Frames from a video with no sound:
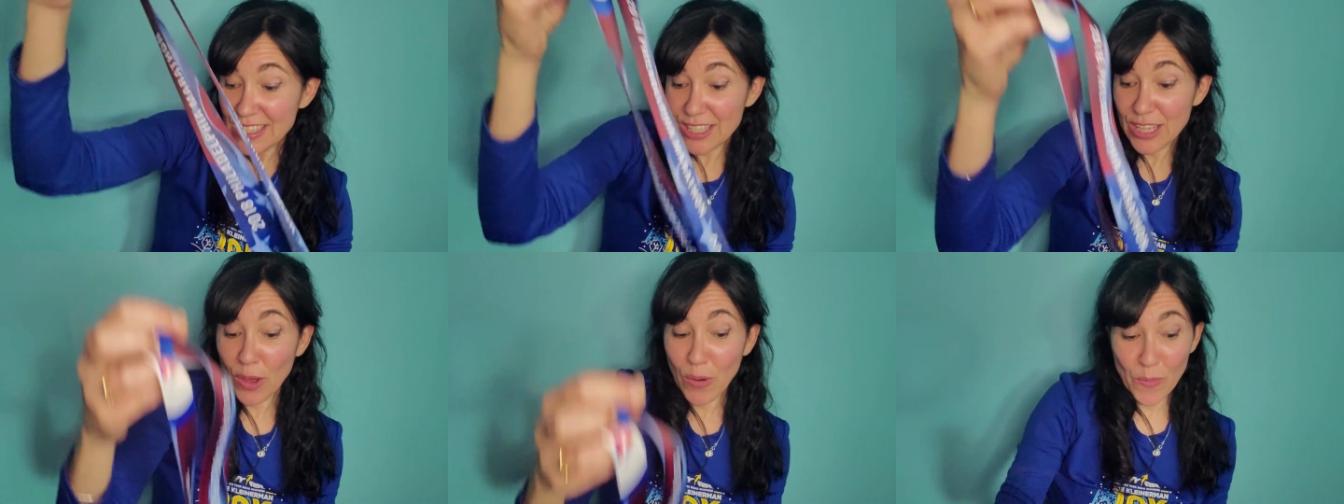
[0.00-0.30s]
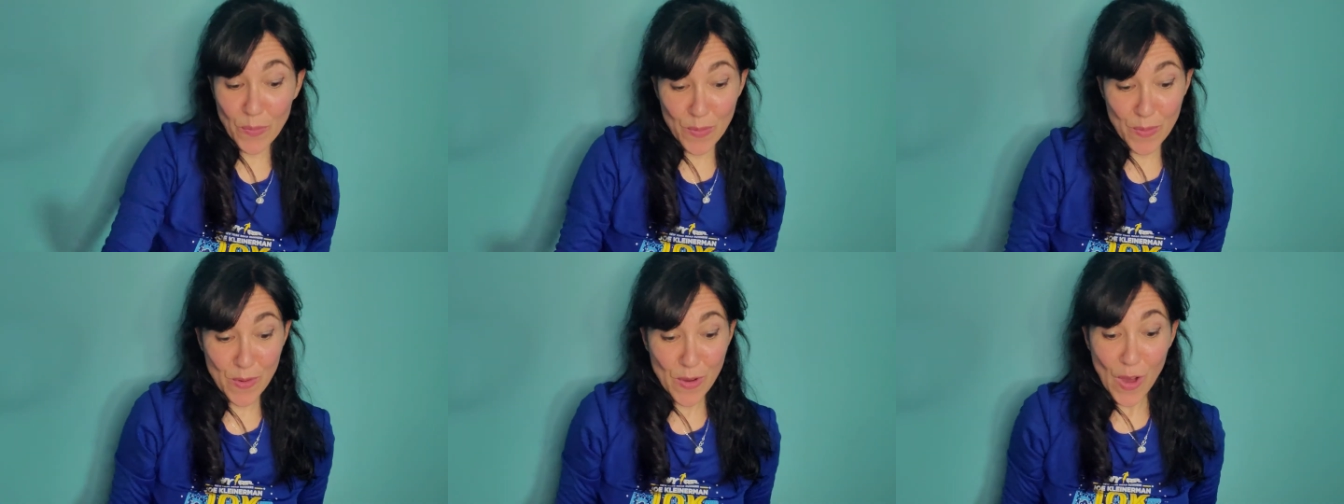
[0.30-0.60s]

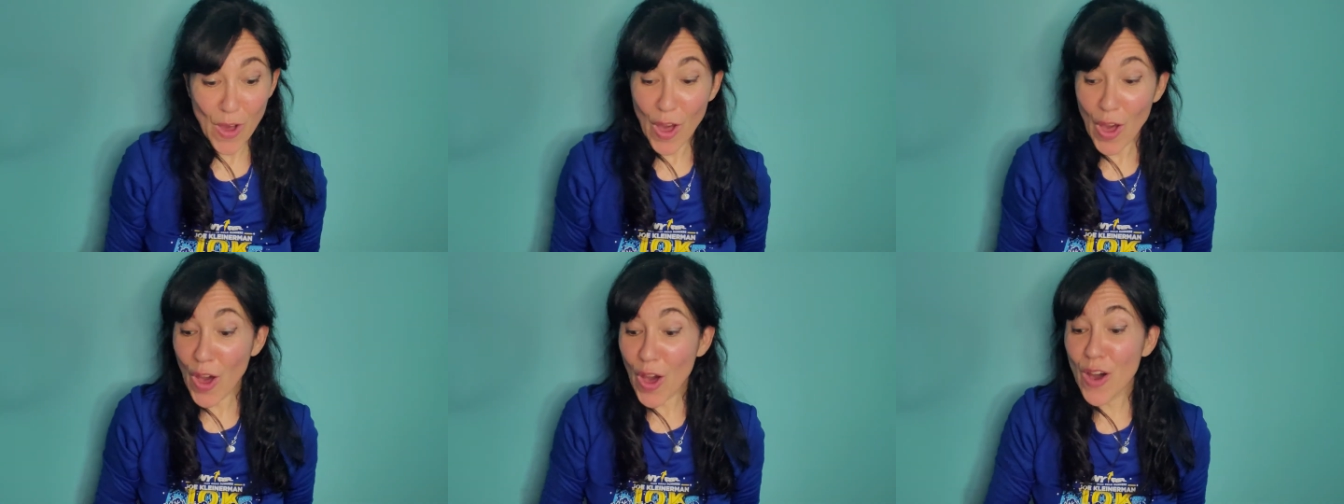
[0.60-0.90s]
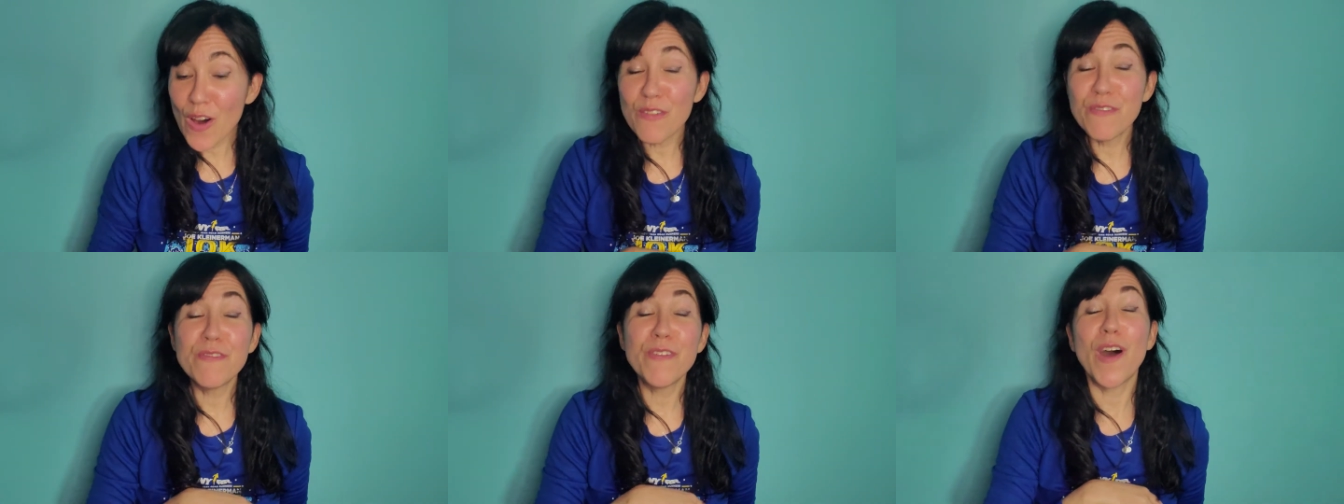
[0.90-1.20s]
So,
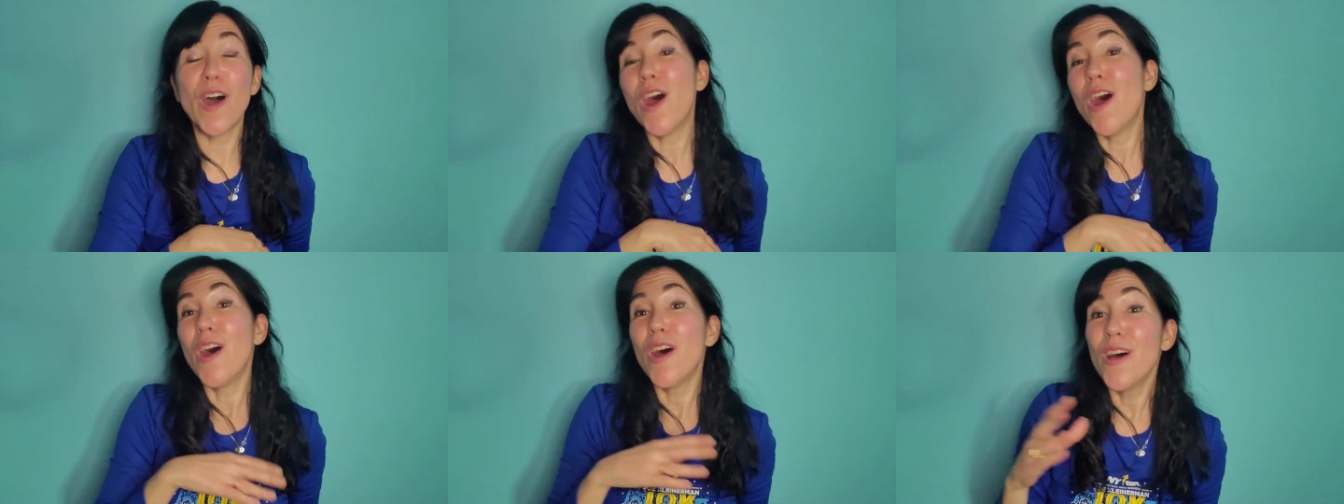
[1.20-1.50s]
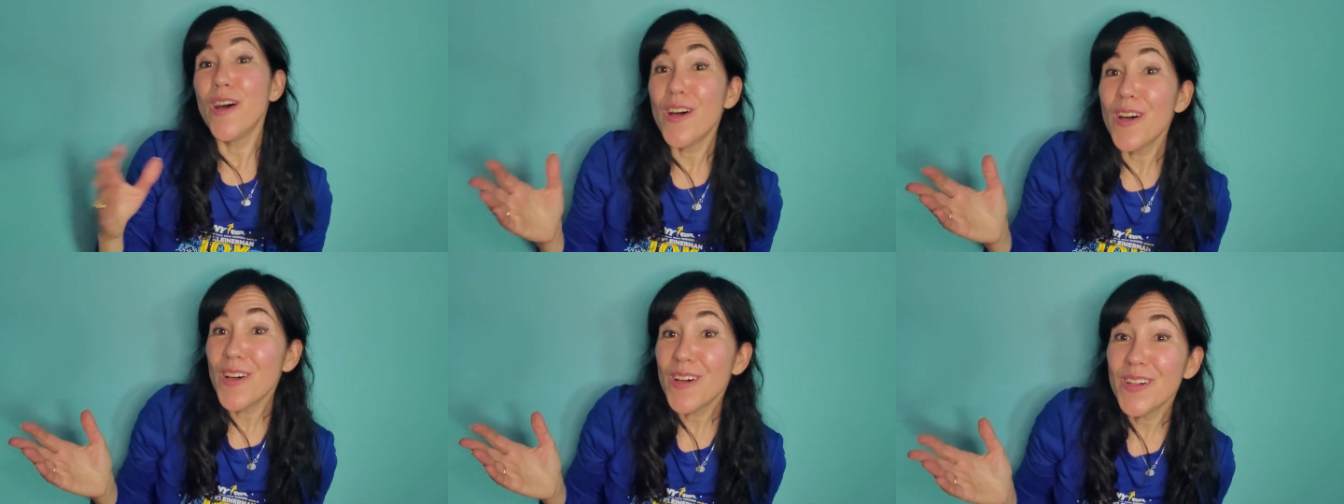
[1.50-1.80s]
of
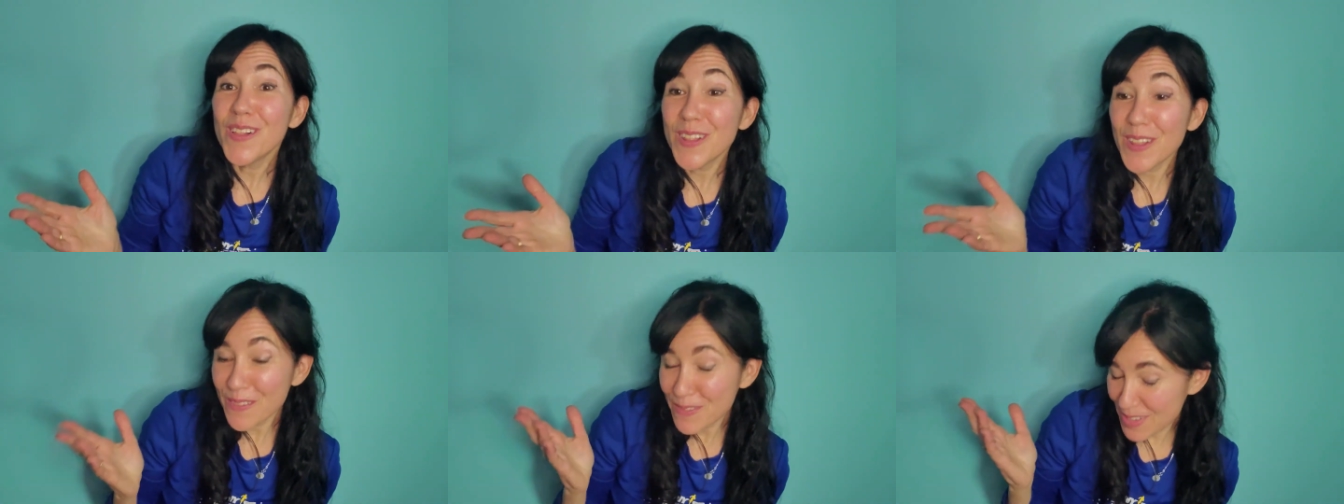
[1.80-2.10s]
all